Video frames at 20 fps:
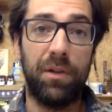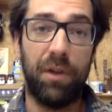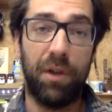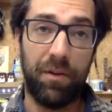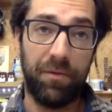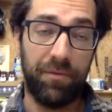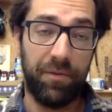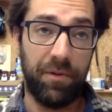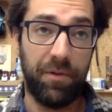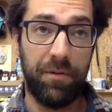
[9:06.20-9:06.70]

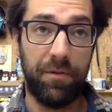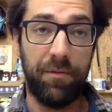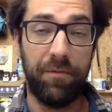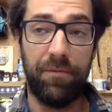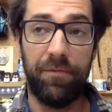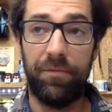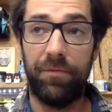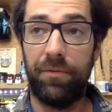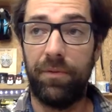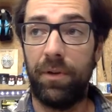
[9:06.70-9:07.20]
off of
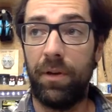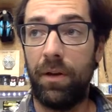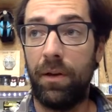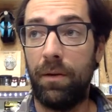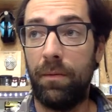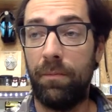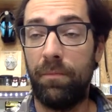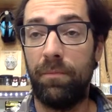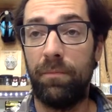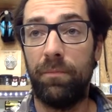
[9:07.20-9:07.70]

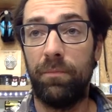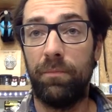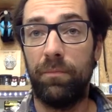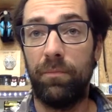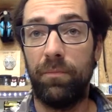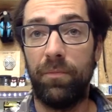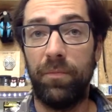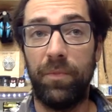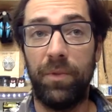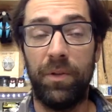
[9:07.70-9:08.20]

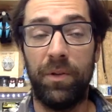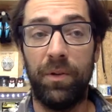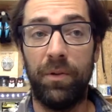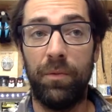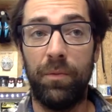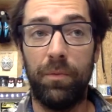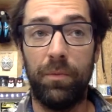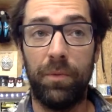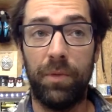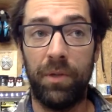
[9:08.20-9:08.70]

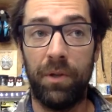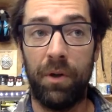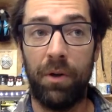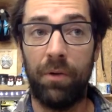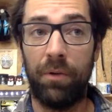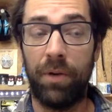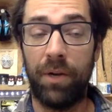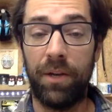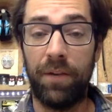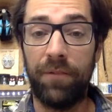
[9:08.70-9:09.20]
an
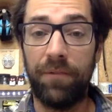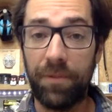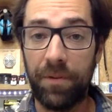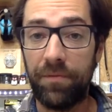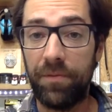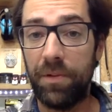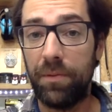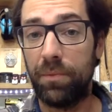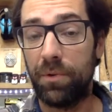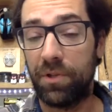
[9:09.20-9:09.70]
already
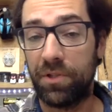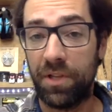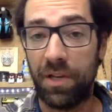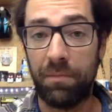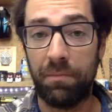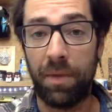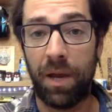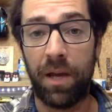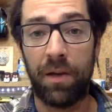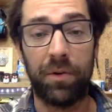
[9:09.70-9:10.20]

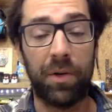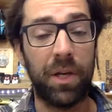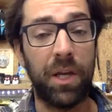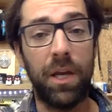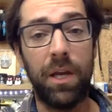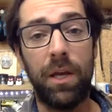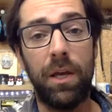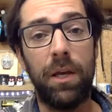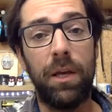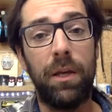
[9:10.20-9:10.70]
50% battery,
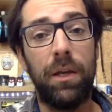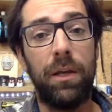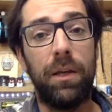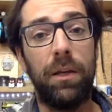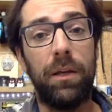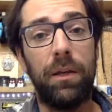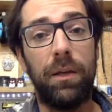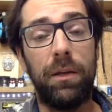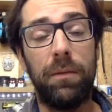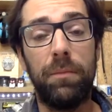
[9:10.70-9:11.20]

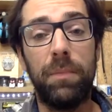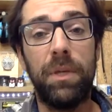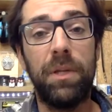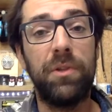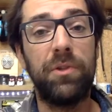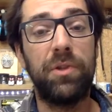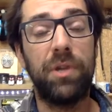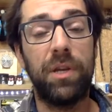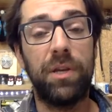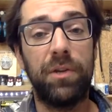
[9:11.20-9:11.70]
it
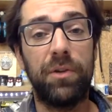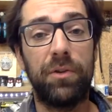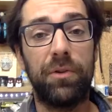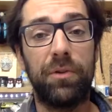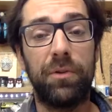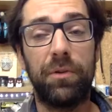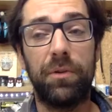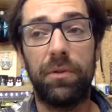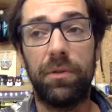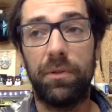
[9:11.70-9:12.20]
means that
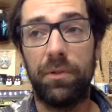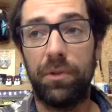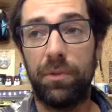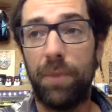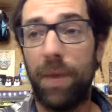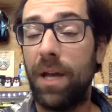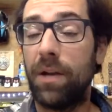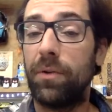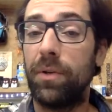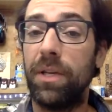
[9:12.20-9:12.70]
your
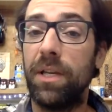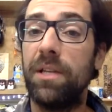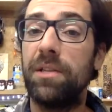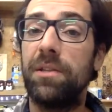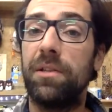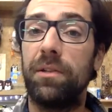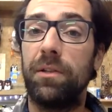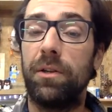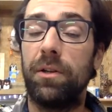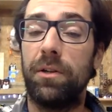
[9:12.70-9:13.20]
battery
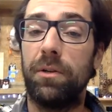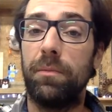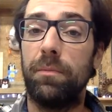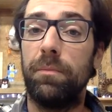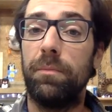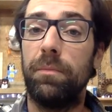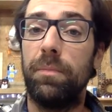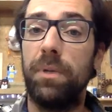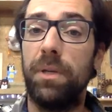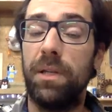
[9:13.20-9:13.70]
isn't going to
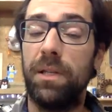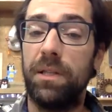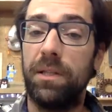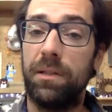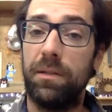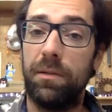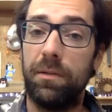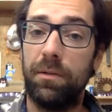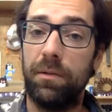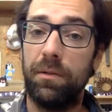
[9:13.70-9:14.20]
be
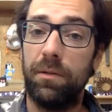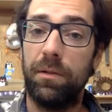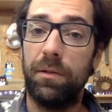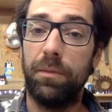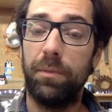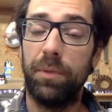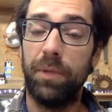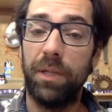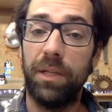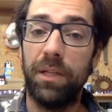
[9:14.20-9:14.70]

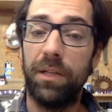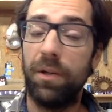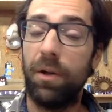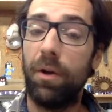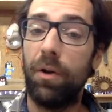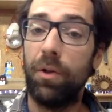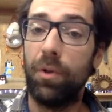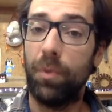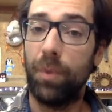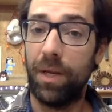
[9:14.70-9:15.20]
depleted
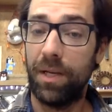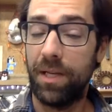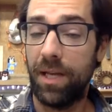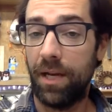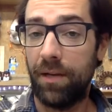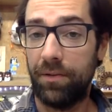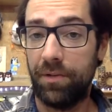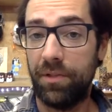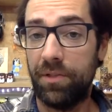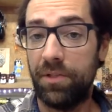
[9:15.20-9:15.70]
all the way
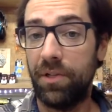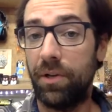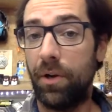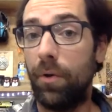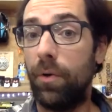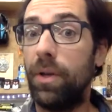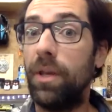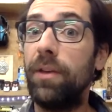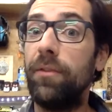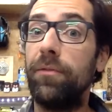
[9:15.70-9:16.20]
down to
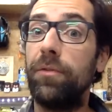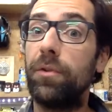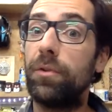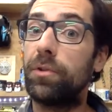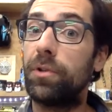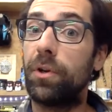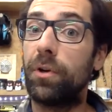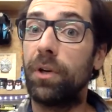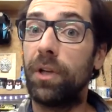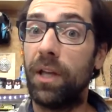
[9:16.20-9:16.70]
zero if you're
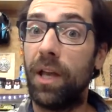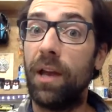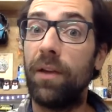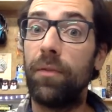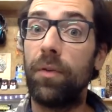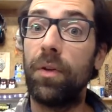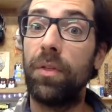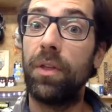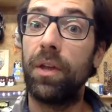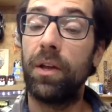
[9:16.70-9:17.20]
turning
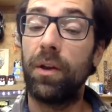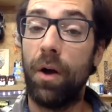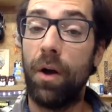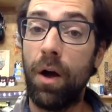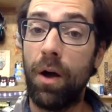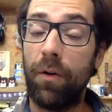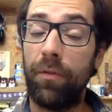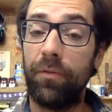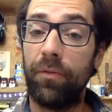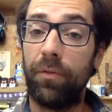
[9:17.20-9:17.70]
everything
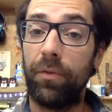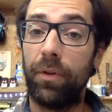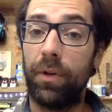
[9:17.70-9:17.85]
off.